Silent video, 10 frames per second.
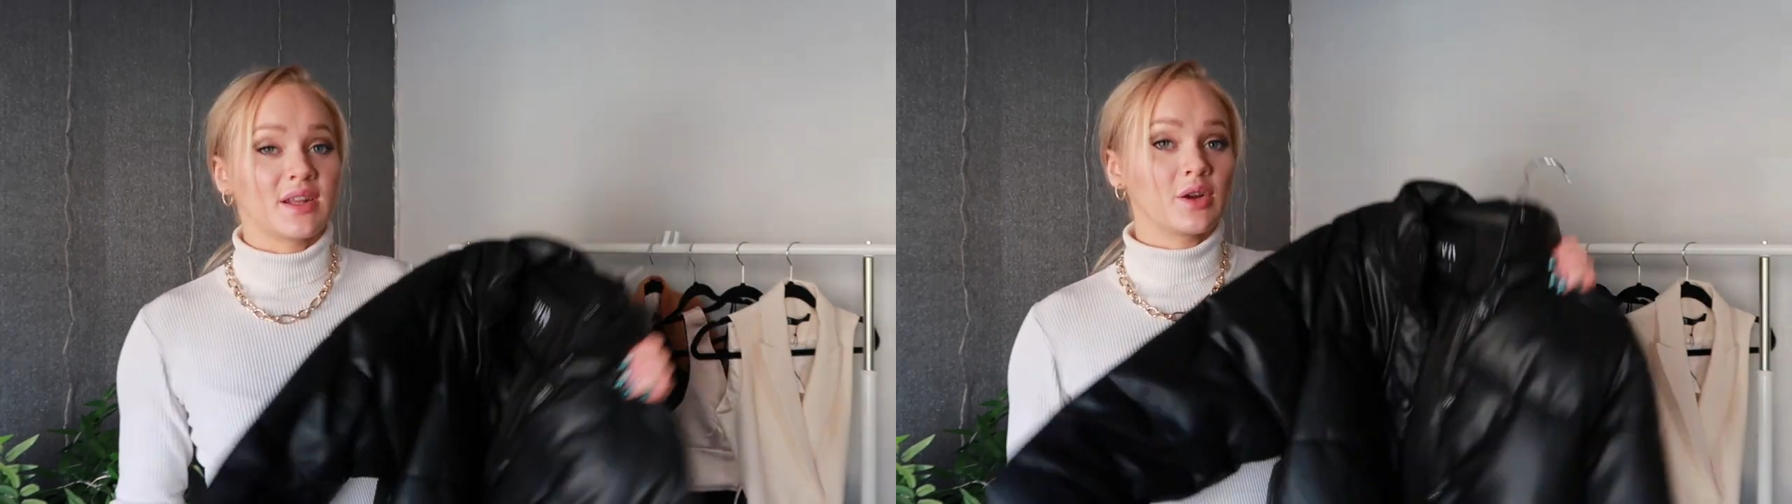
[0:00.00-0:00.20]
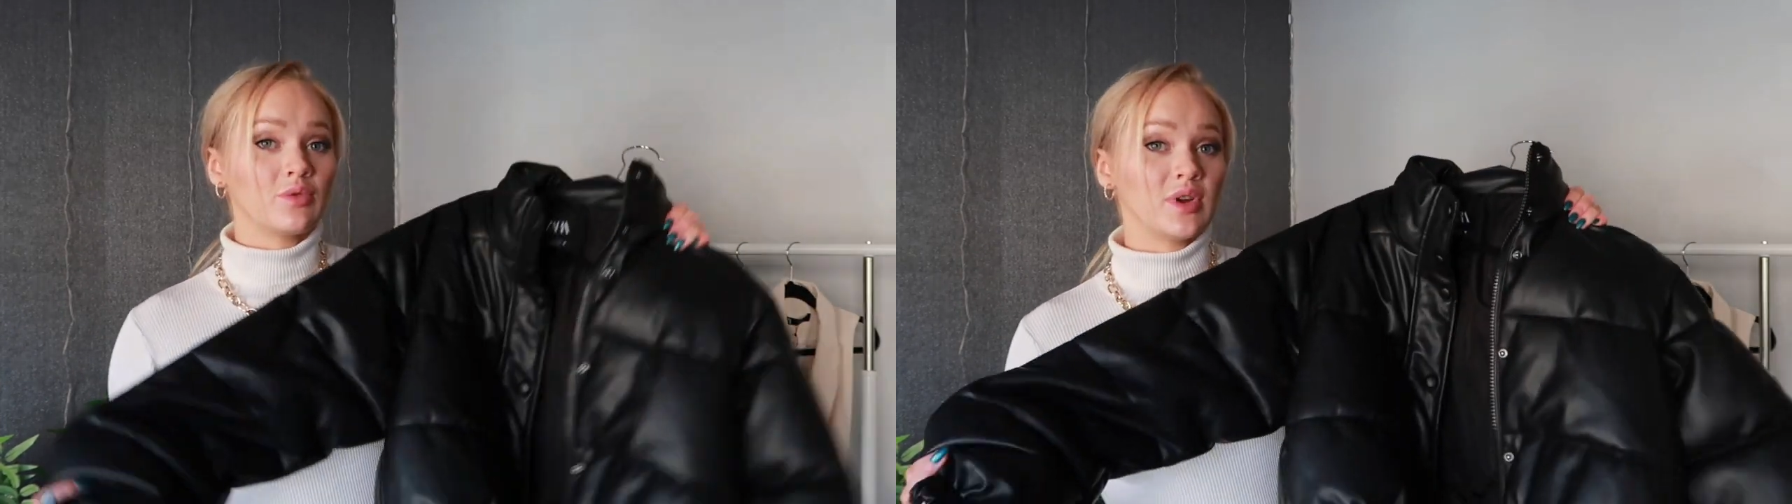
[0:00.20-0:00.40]

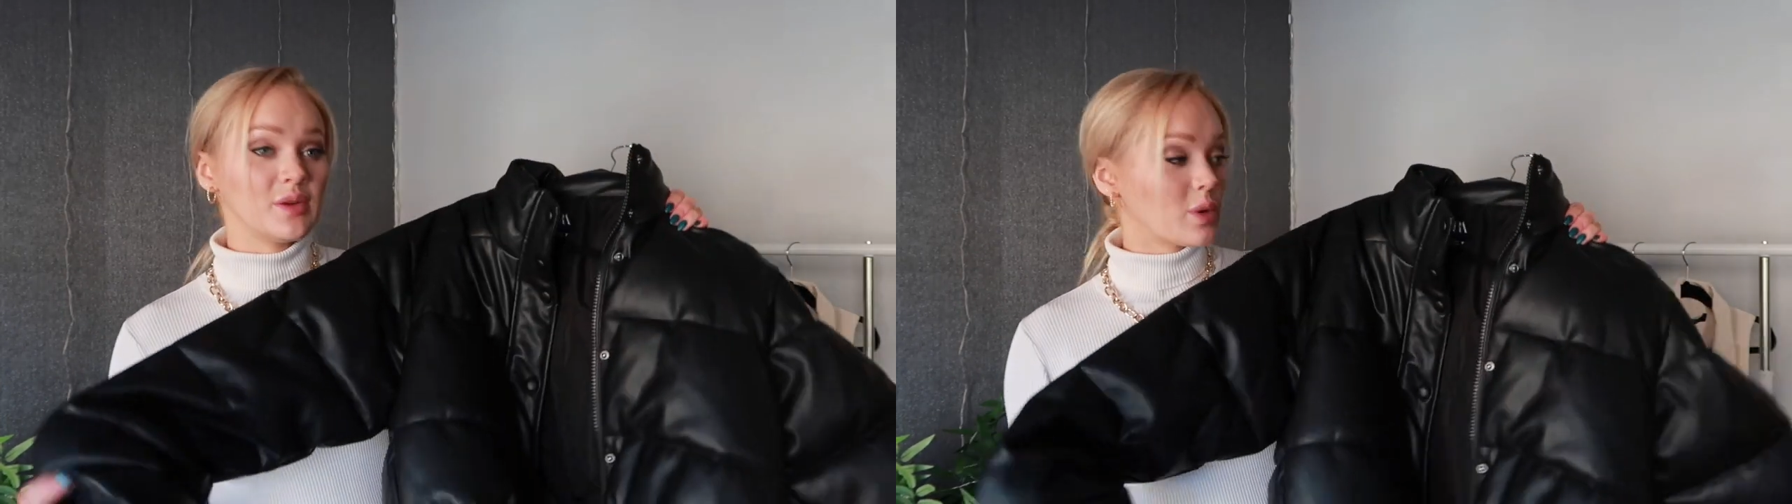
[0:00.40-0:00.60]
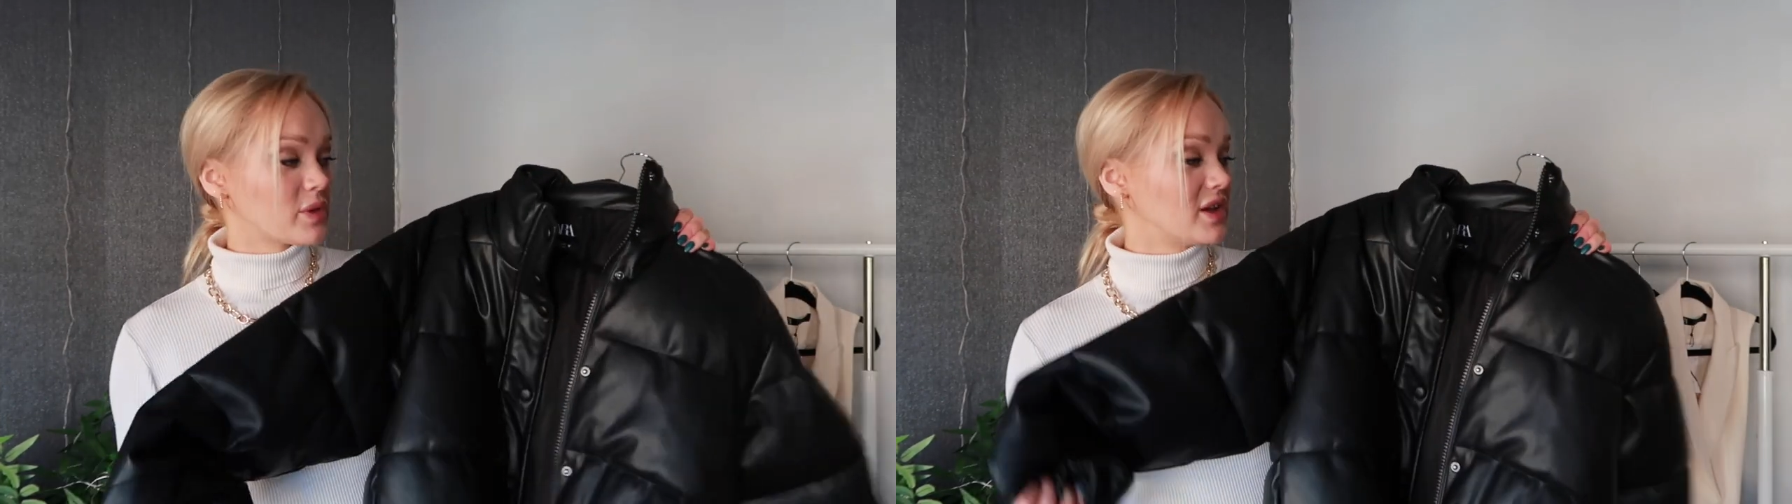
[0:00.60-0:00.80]
going to go
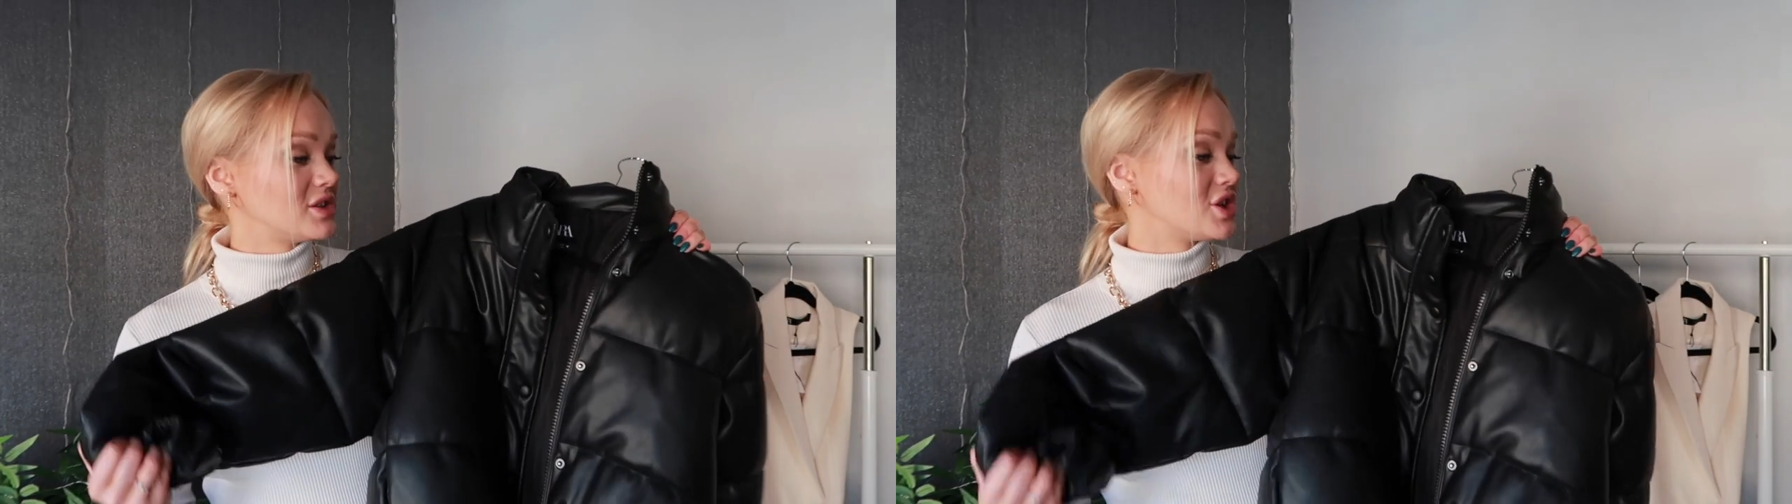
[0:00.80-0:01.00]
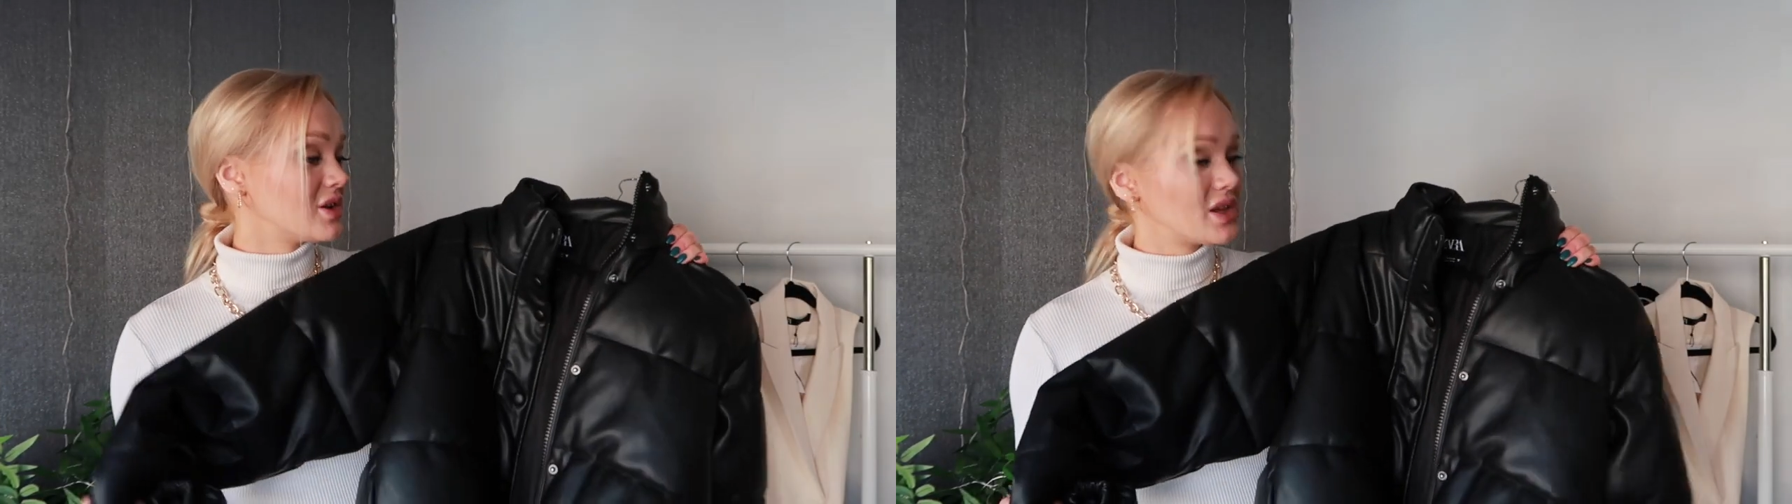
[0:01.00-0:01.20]
really well with
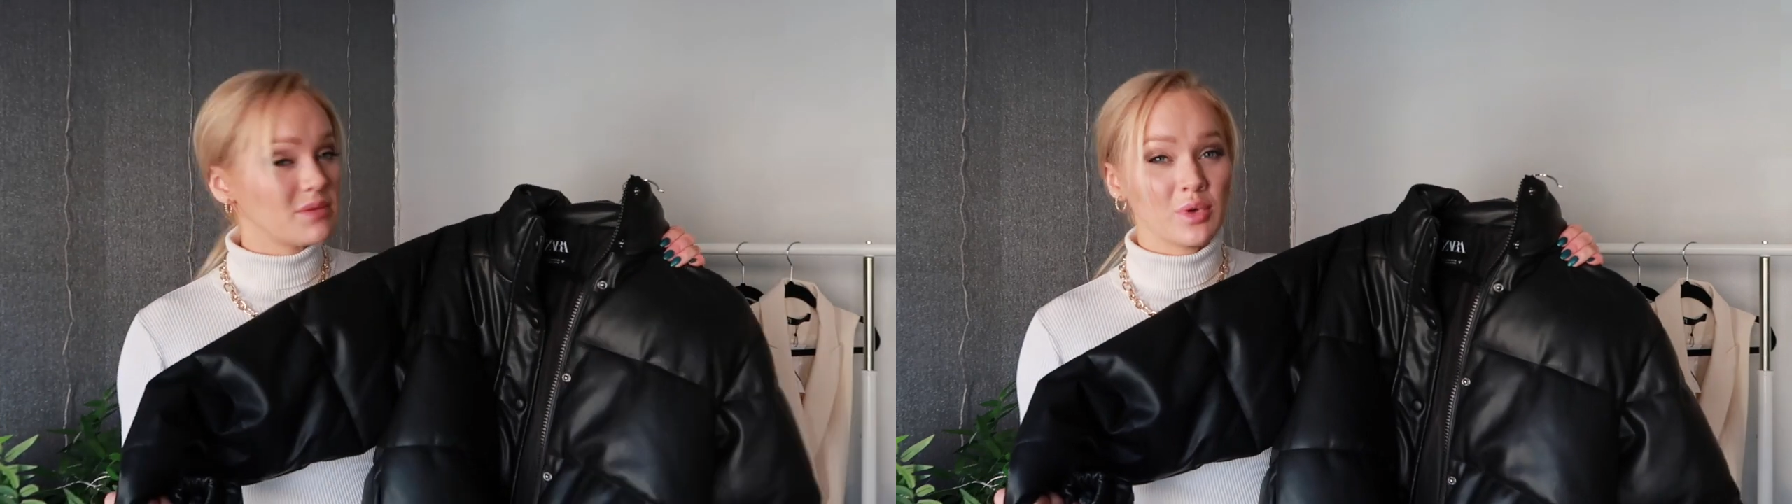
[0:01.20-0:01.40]
like chunky